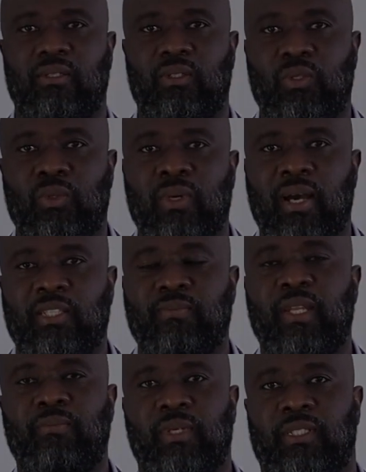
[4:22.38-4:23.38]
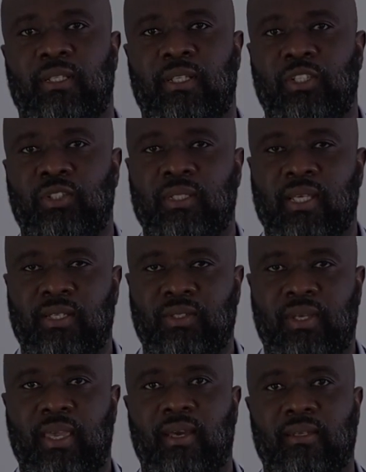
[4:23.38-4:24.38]
do as many presentations as
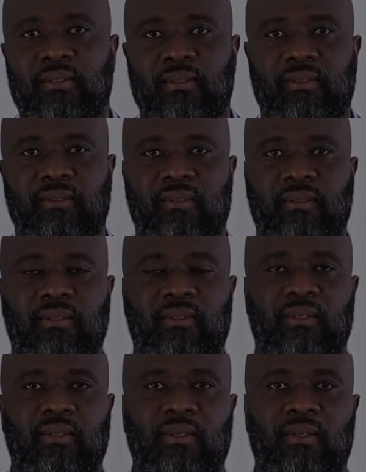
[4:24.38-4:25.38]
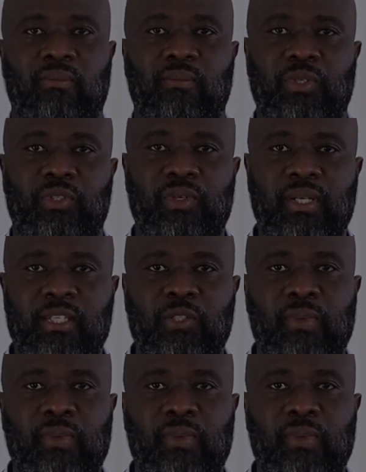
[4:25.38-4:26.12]
you can. But during these